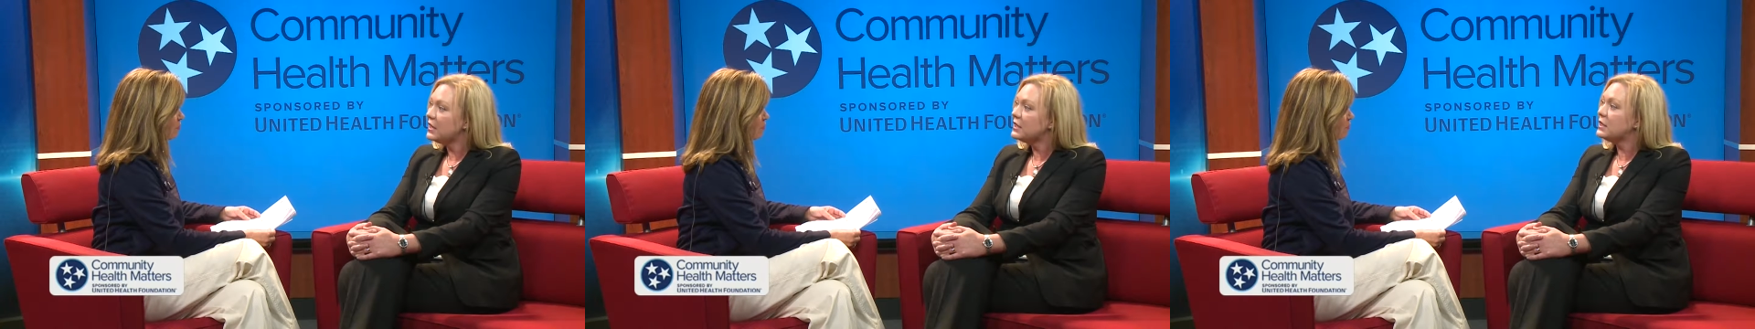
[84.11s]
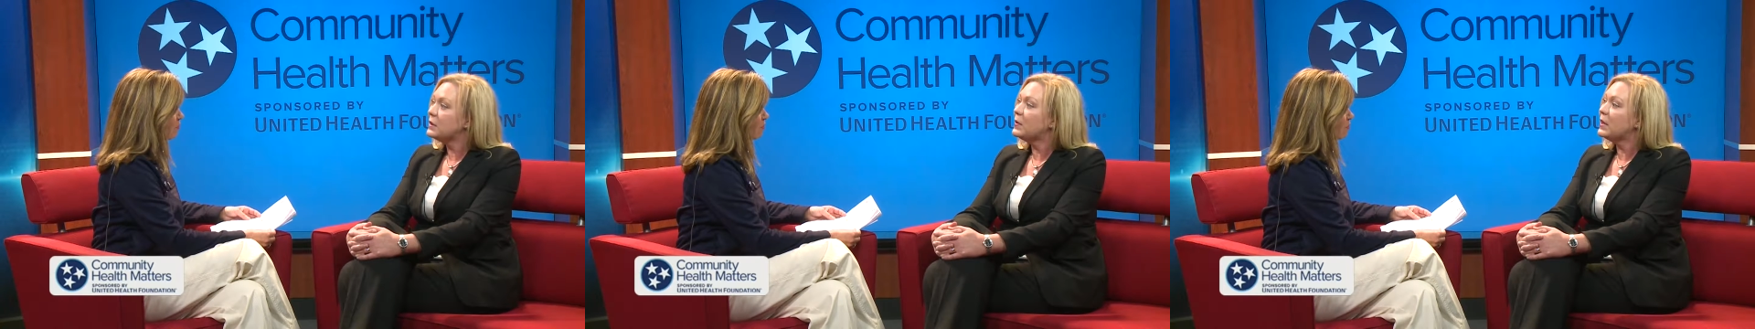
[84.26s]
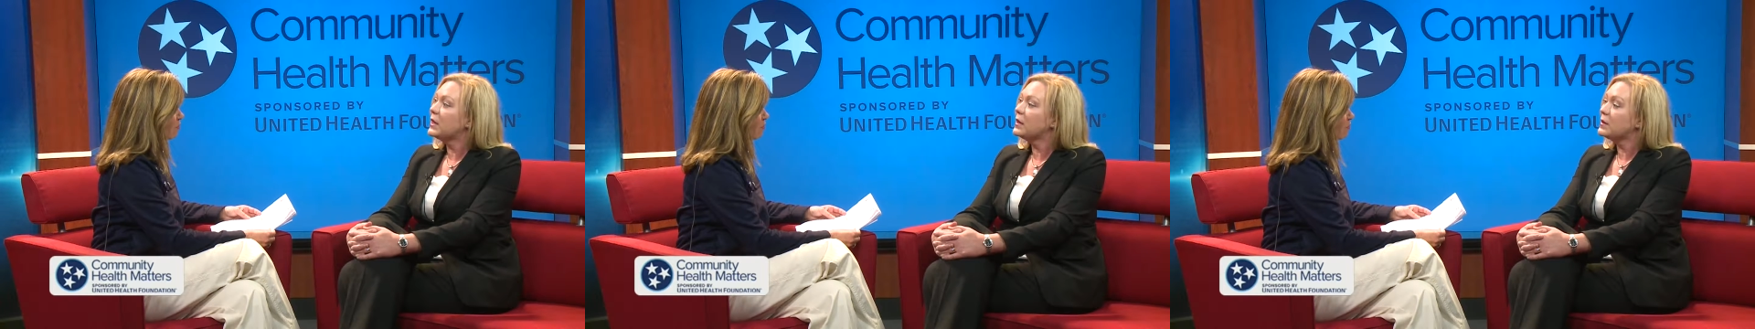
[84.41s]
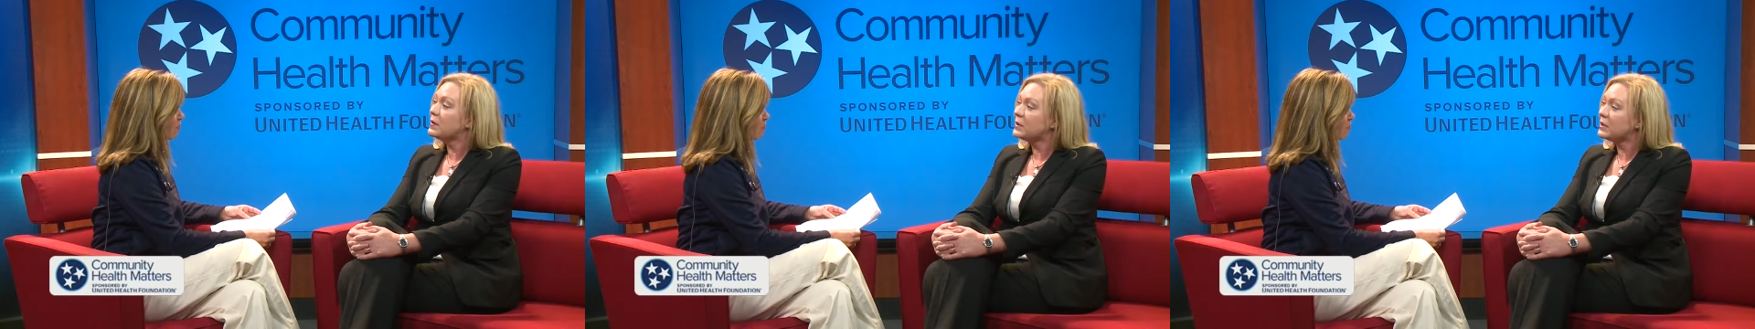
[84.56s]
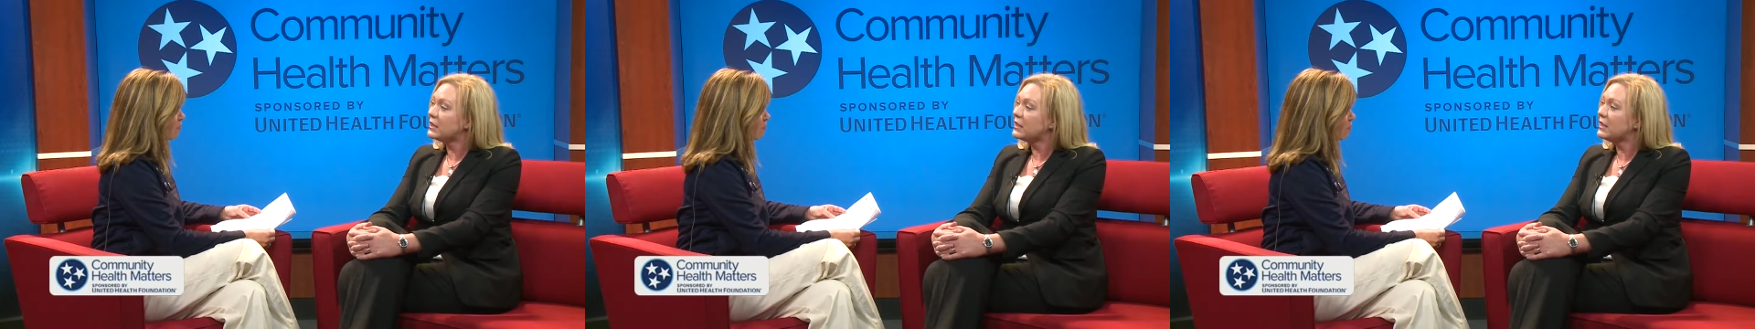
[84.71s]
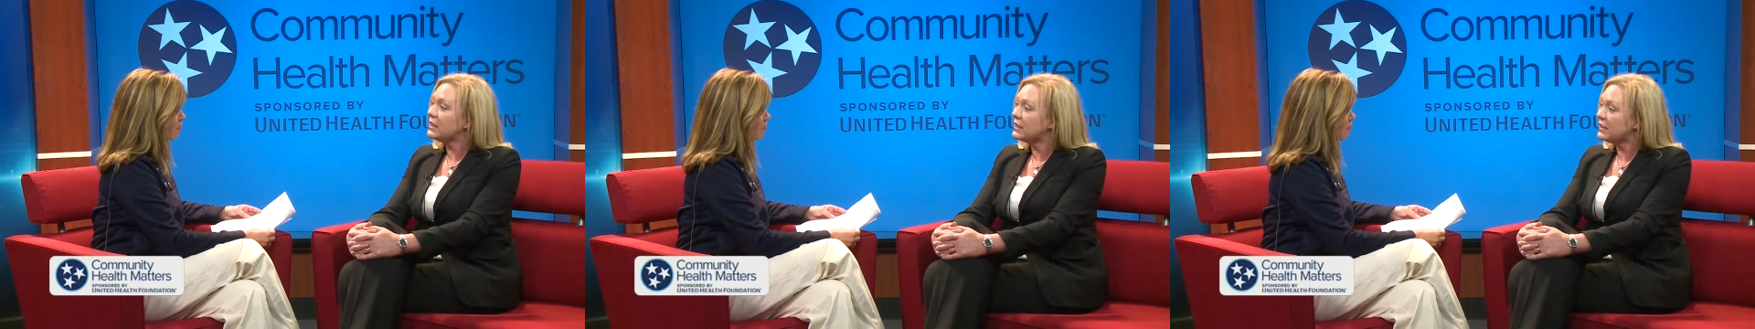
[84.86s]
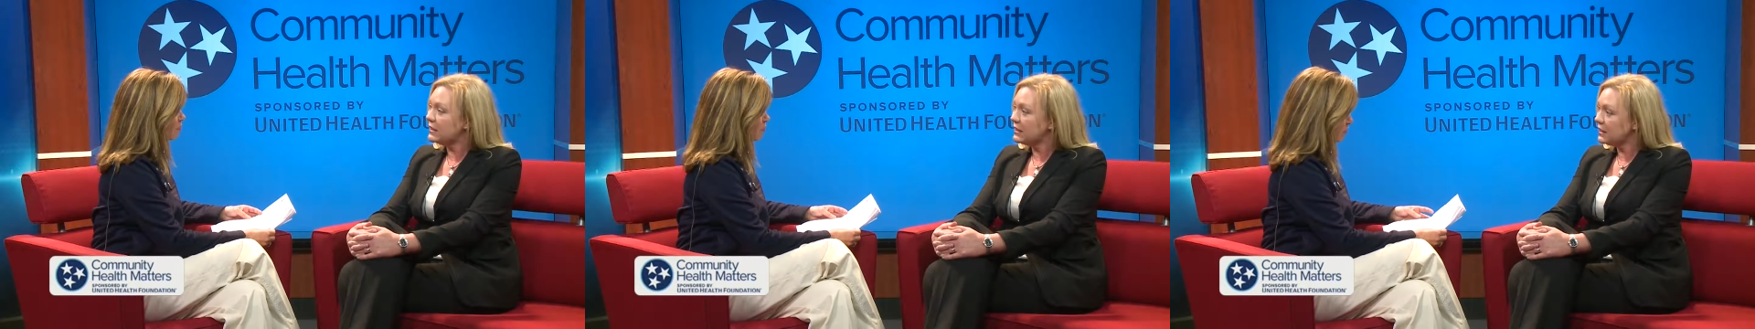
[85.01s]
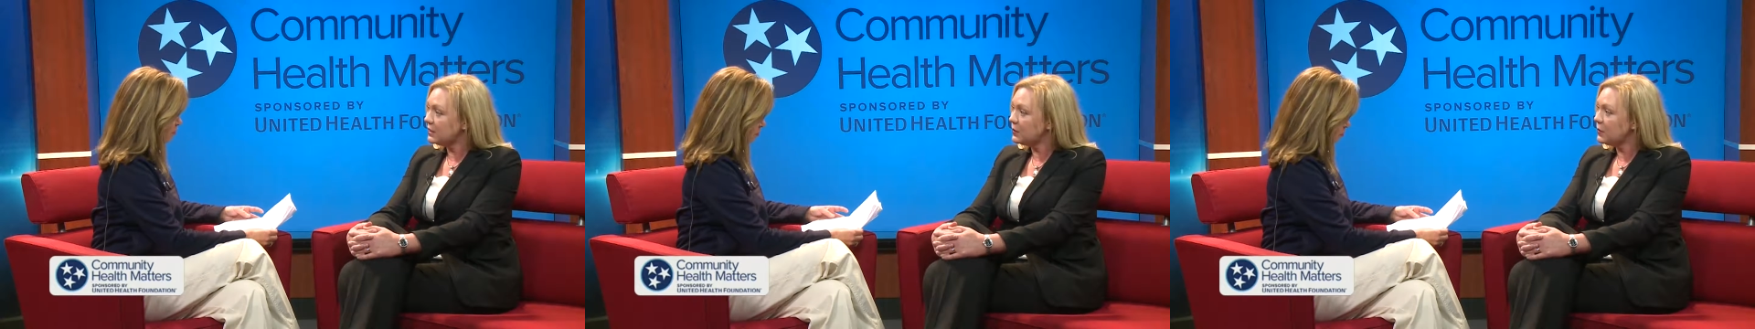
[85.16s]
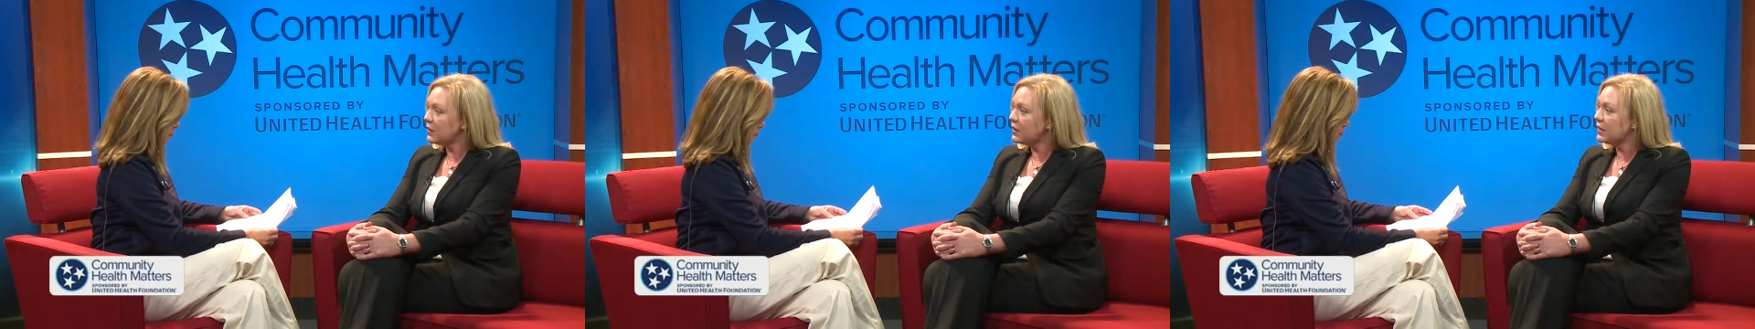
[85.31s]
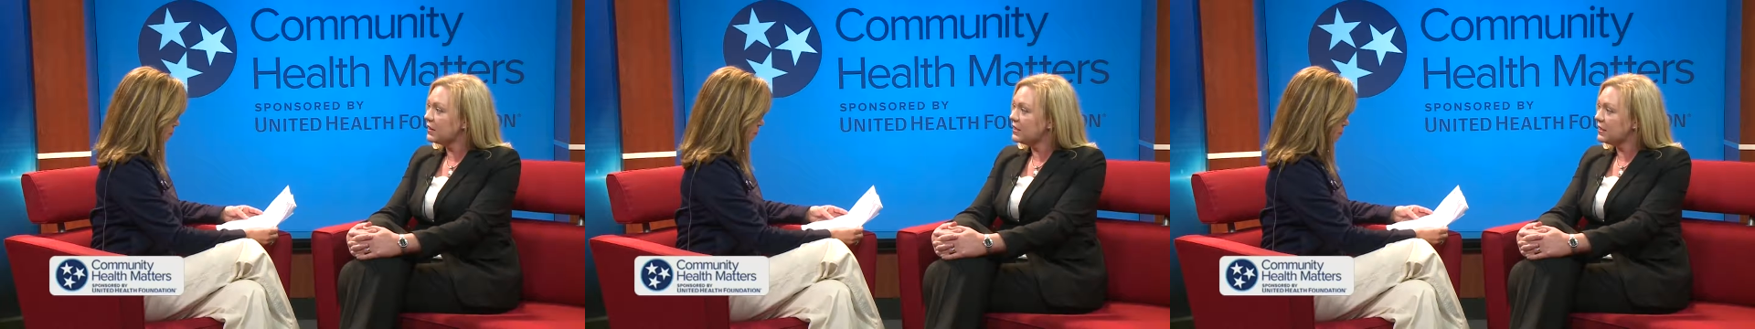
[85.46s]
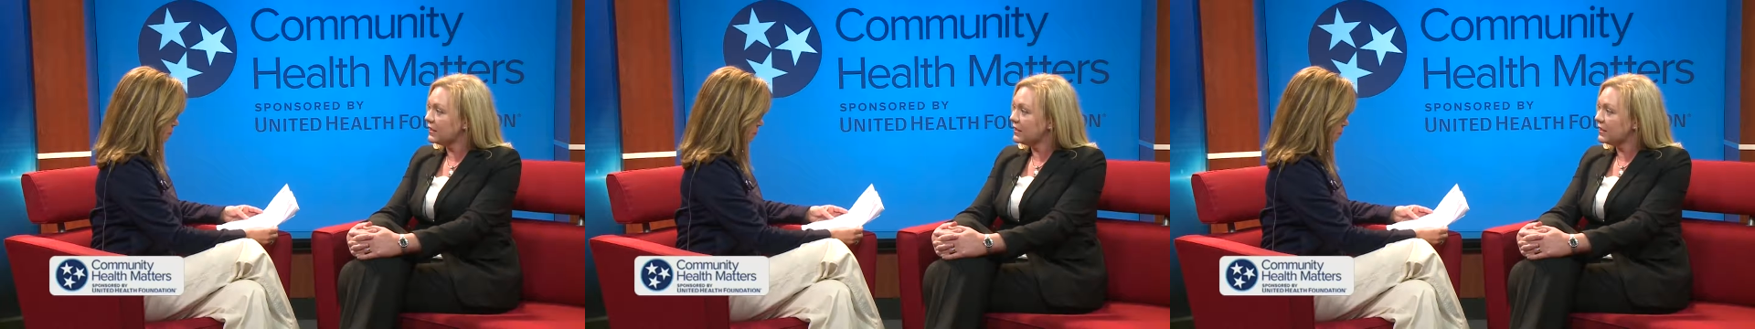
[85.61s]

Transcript: to be able to assist with the